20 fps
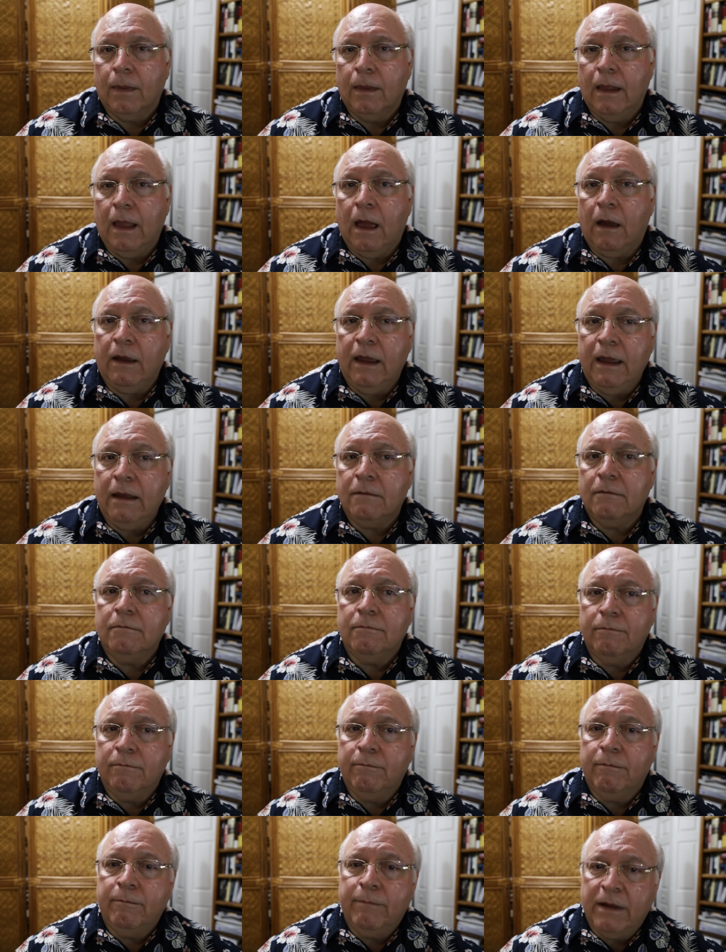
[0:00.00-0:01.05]
Now, he
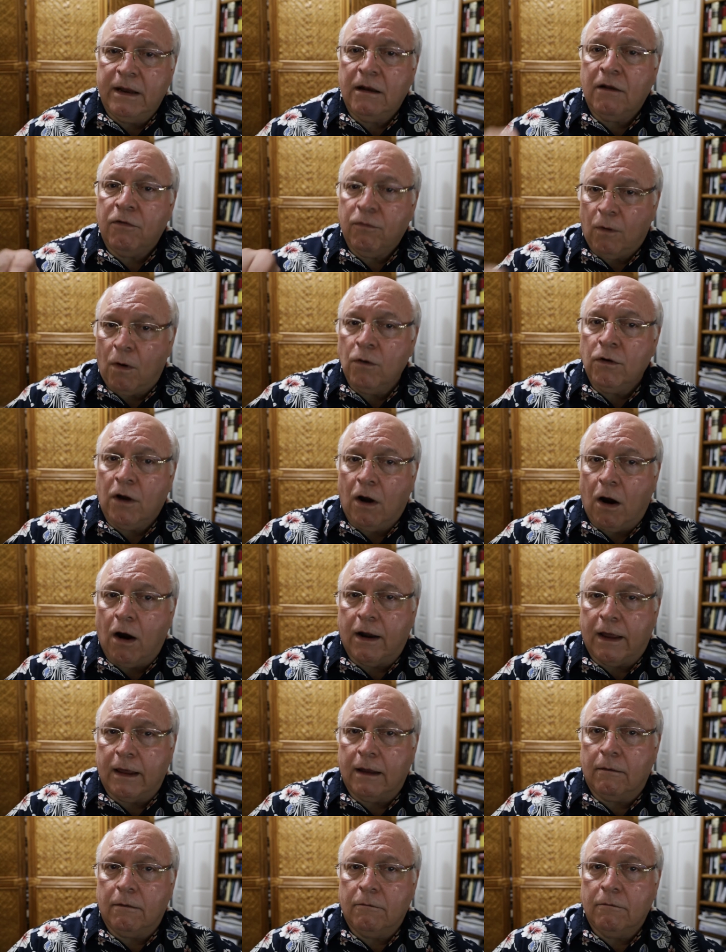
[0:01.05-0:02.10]
had been the throne
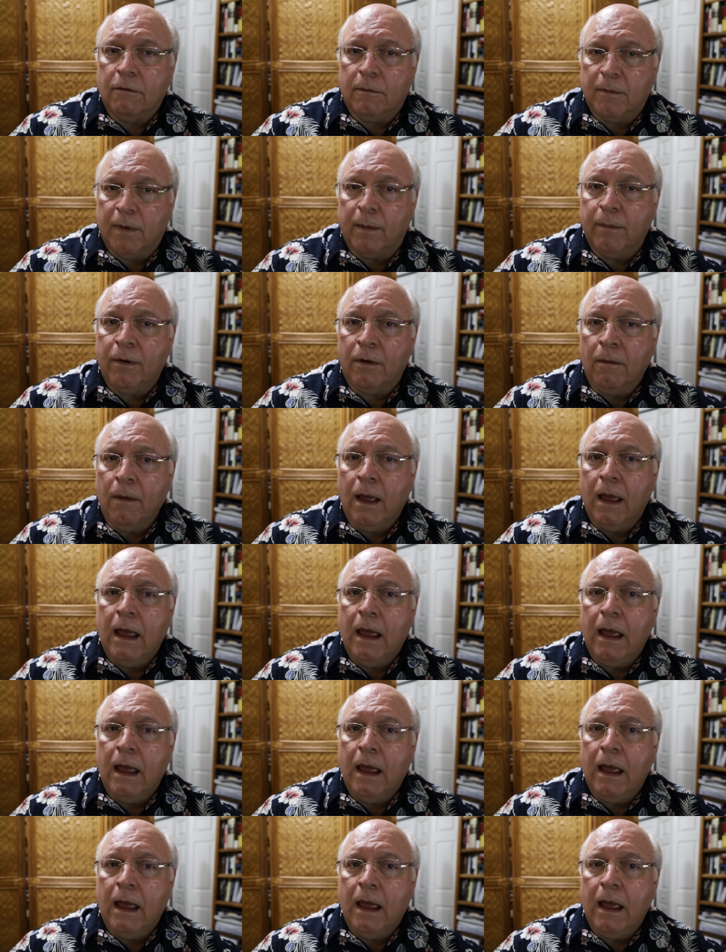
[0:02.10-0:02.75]
guardian, remember?